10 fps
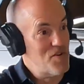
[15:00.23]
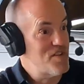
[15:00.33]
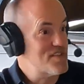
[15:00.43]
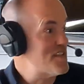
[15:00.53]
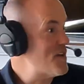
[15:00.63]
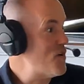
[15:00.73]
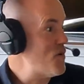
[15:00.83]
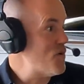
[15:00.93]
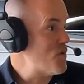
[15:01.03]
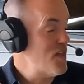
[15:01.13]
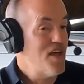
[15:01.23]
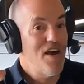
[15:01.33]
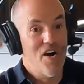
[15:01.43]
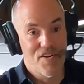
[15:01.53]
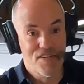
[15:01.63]
units in the hole
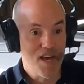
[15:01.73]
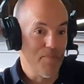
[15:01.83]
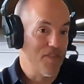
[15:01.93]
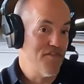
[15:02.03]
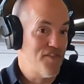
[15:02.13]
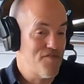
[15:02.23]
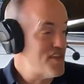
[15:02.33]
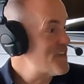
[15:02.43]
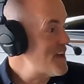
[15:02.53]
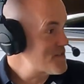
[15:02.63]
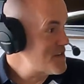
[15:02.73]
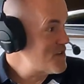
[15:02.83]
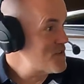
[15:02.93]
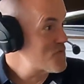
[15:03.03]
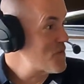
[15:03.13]
on top of the 50,000
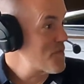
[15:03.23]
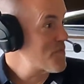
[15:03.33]
units we were